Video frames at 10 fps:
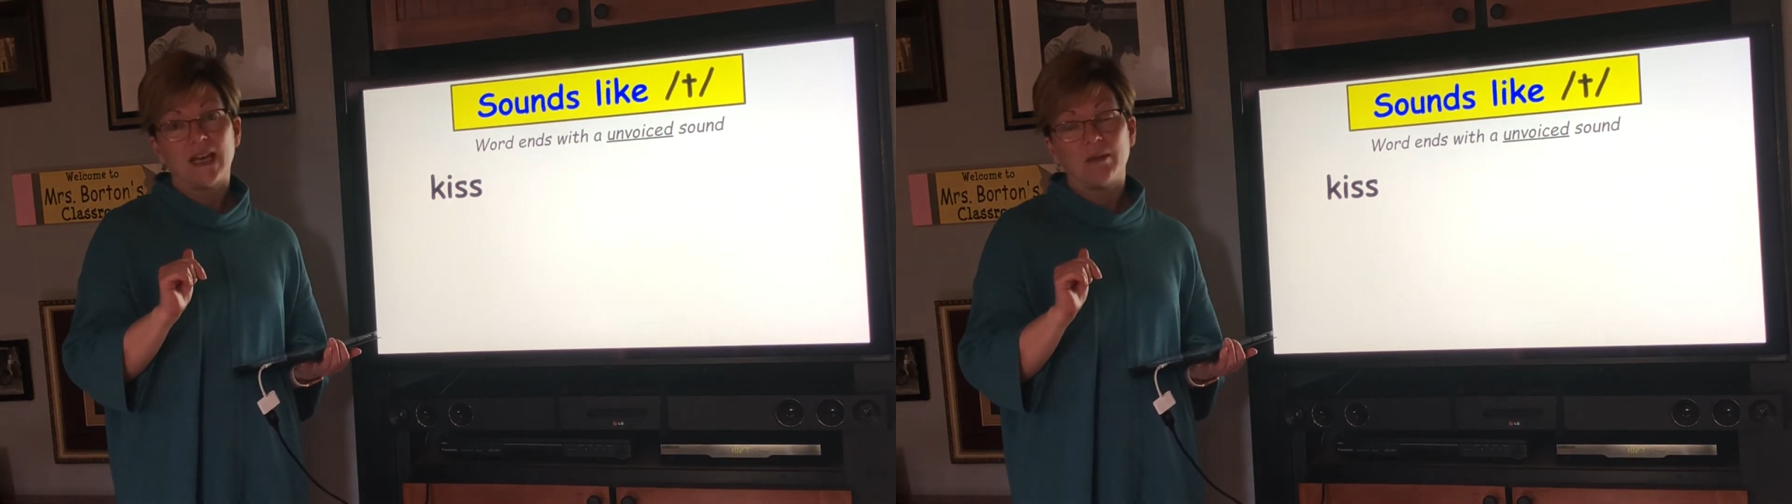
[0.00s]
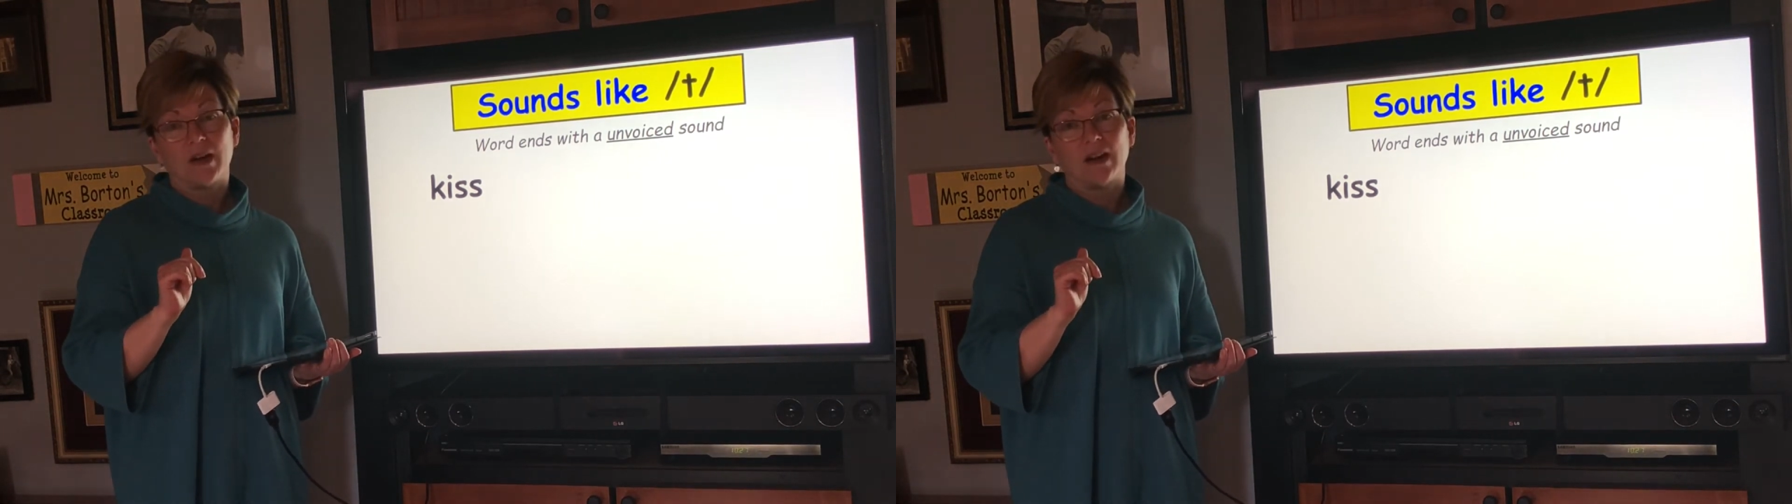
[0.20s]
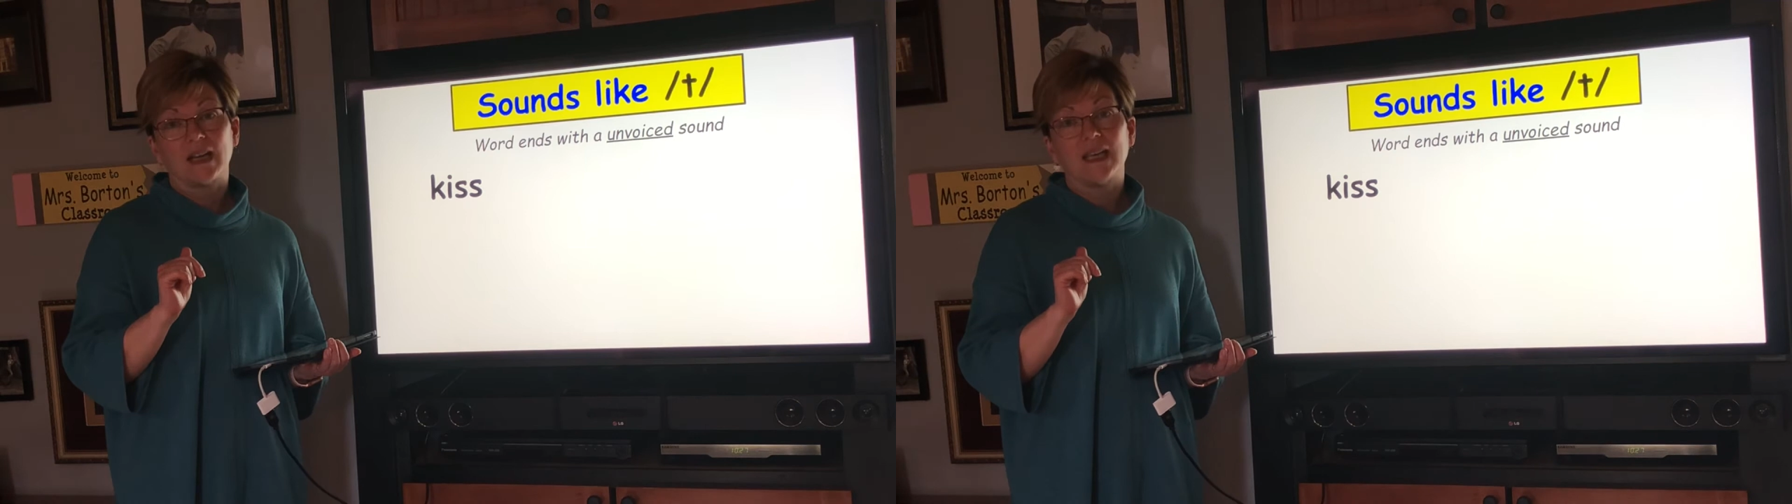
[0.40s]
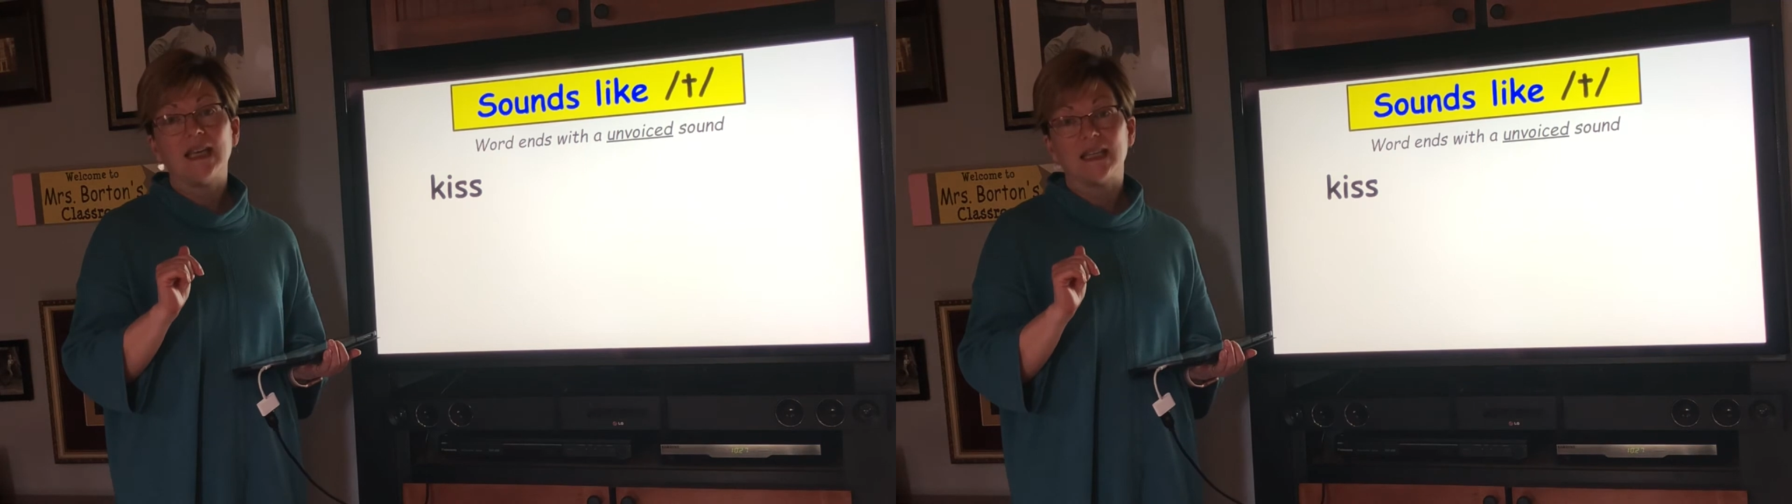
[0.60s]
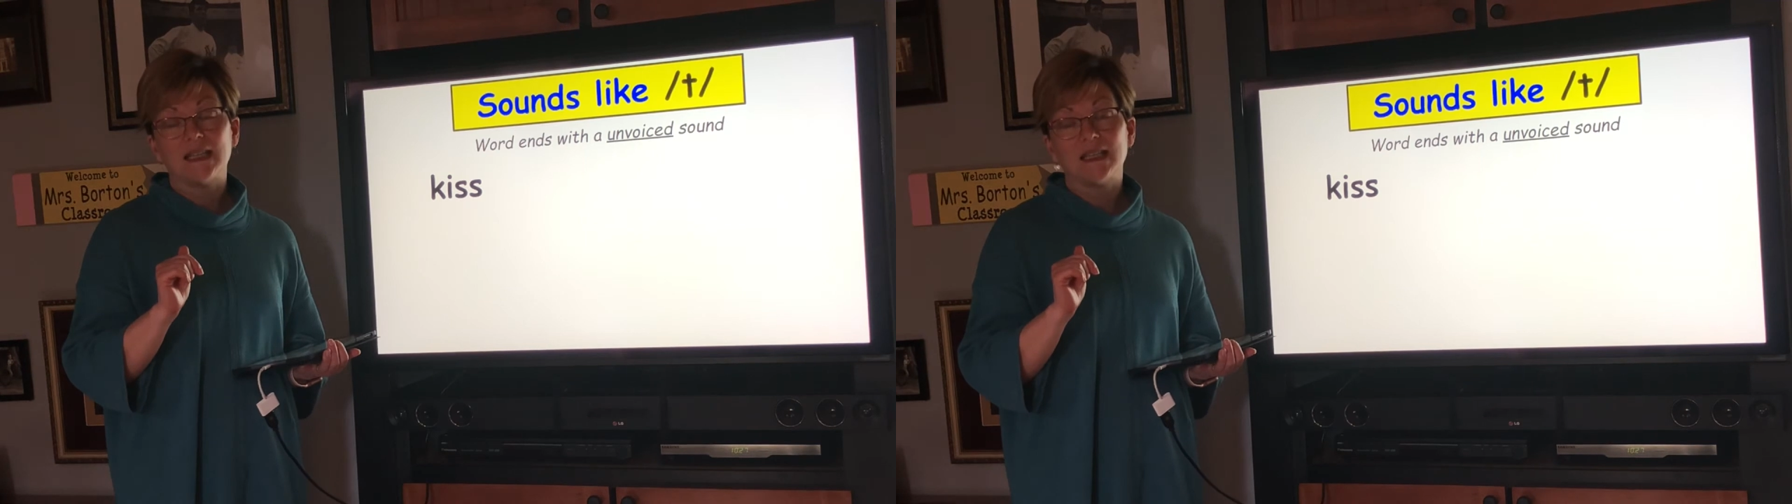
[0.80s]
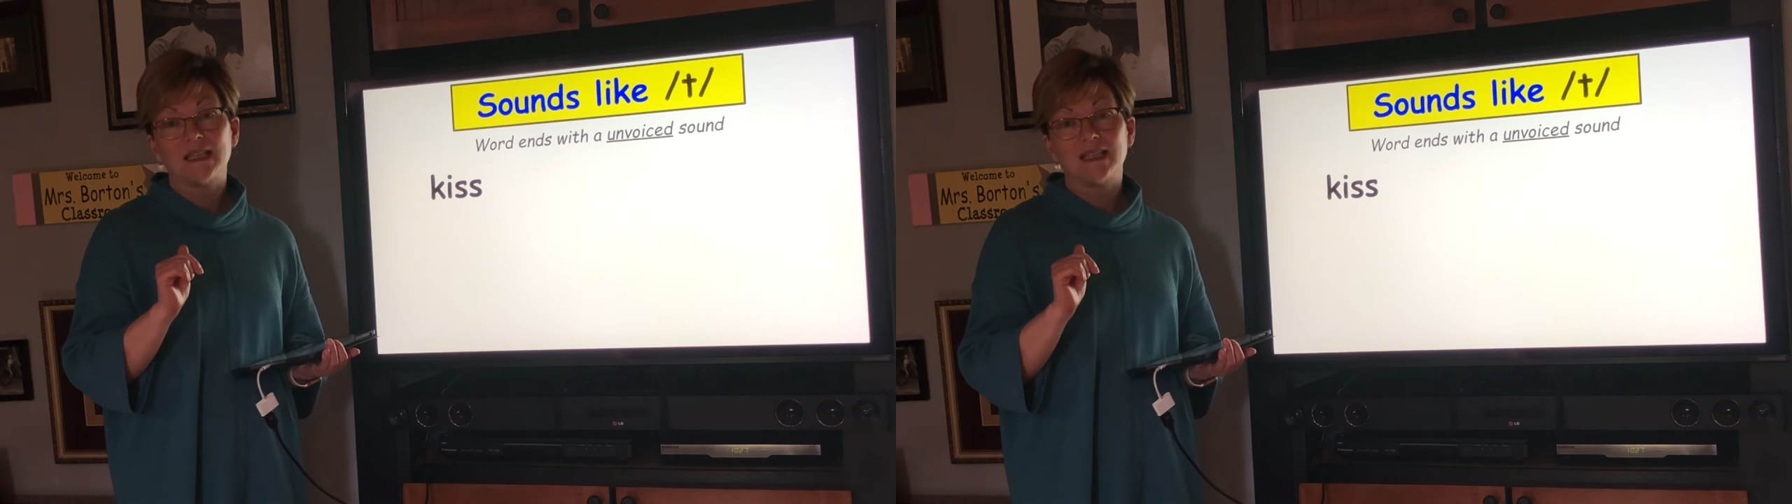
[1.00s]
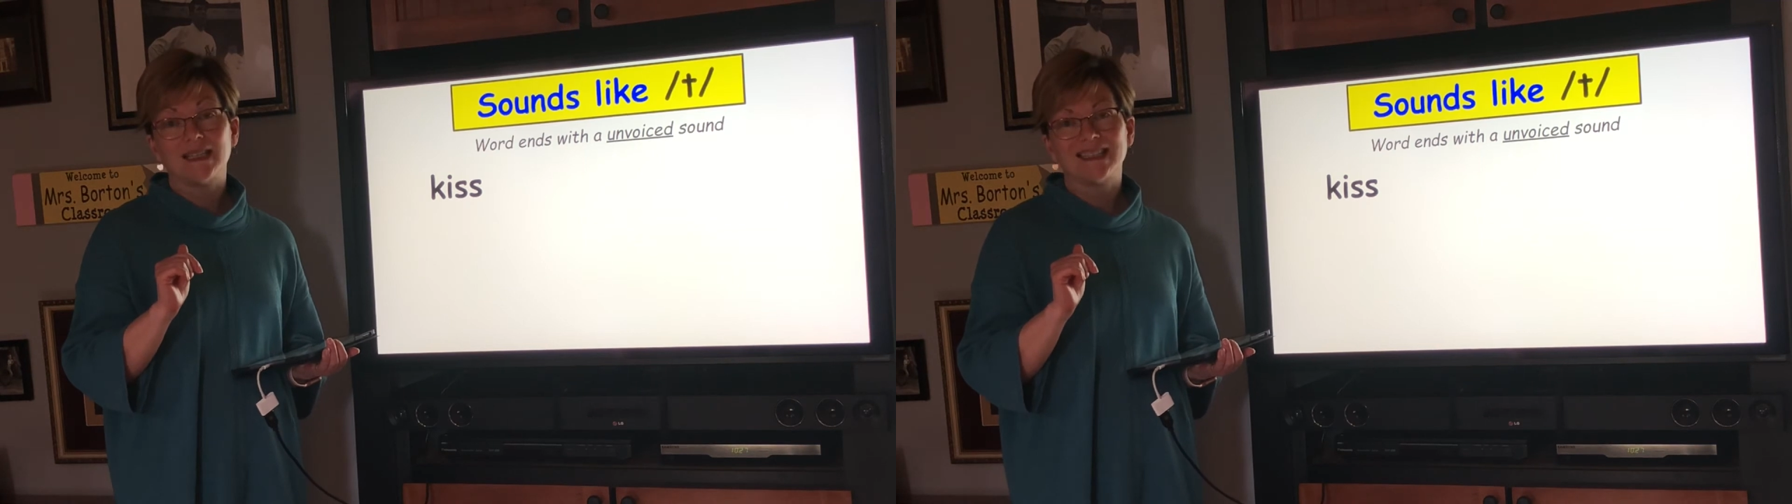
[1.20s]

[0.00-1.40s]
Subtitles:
bear a kiss.